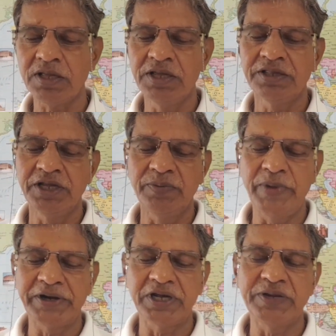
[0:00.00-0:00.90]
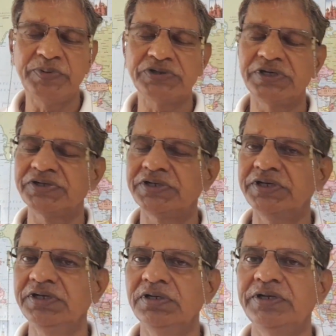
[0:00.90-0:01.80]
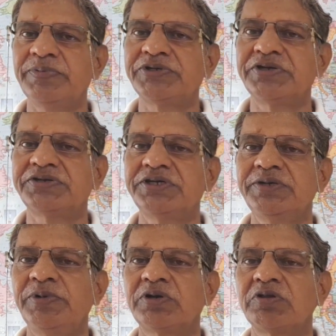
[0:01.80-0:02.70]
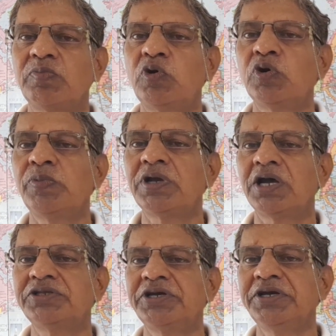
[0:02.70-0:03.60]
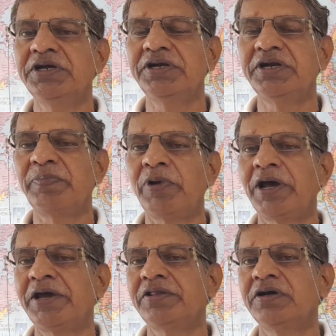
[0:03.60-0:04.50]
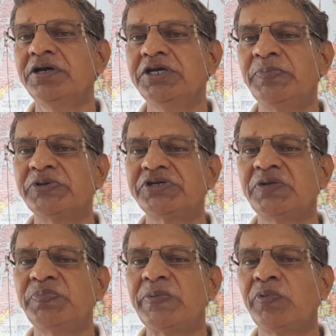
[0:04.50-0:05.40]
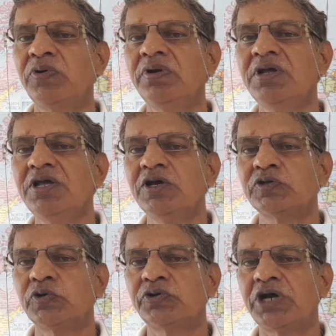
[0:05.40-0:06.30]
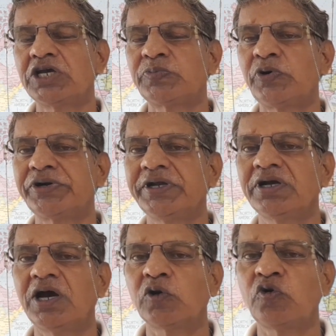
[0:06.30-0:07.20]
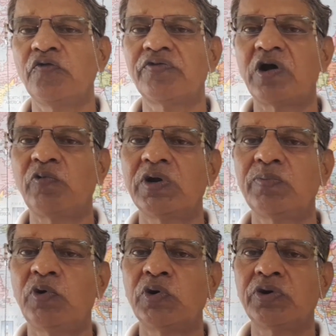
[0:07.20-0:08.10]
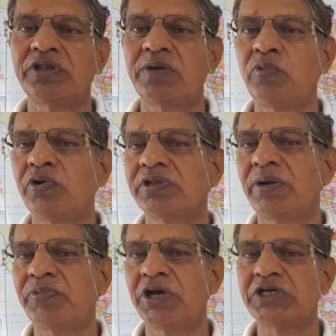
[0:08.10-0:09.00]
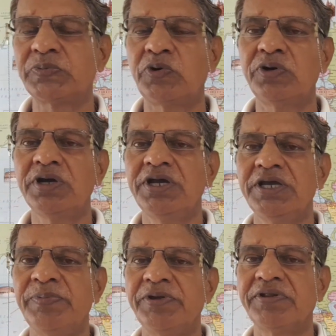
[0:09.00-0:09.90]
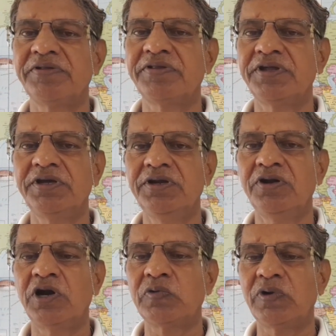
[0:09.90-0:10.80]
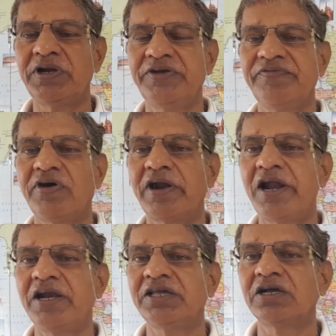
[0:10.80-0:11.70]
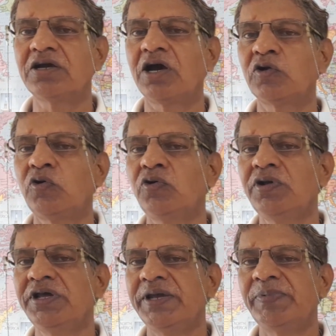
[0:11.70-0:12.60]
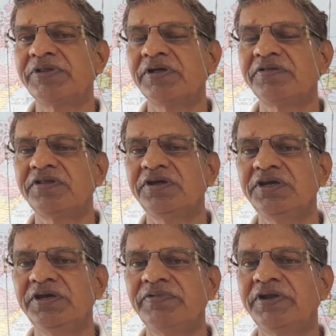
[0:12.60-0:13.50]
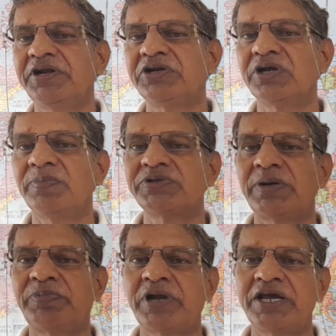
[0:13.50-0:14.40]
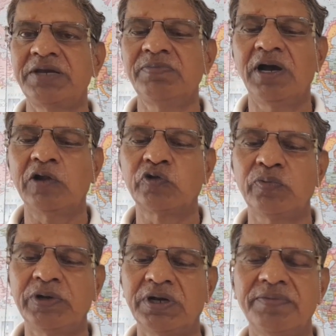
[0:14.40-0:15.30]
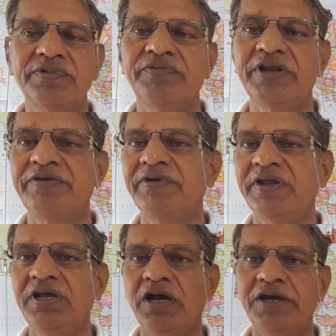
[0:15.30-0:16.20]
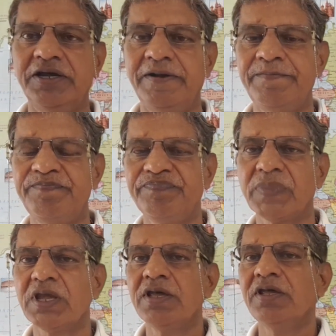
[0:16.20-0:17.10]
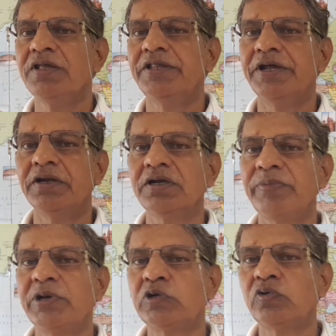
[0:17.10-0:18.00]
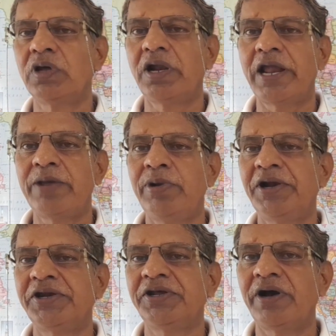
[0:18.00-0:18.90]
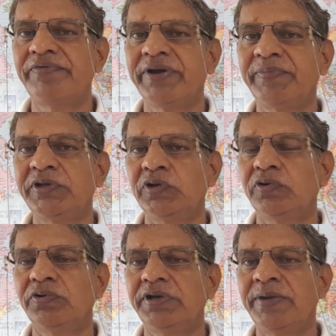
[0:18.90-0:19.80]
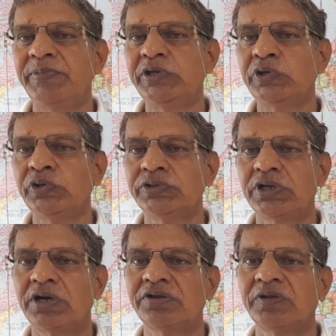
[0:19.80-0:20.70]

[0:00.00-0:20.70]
Then better efficiency becomes more because they deploy the efficient people. So transporting cargo from mode to other modes of transport, efficiency not only for handling the cargo, efficiency even in terms of time also becomes very, very high. Then coming to the liability of MTO. MTOs are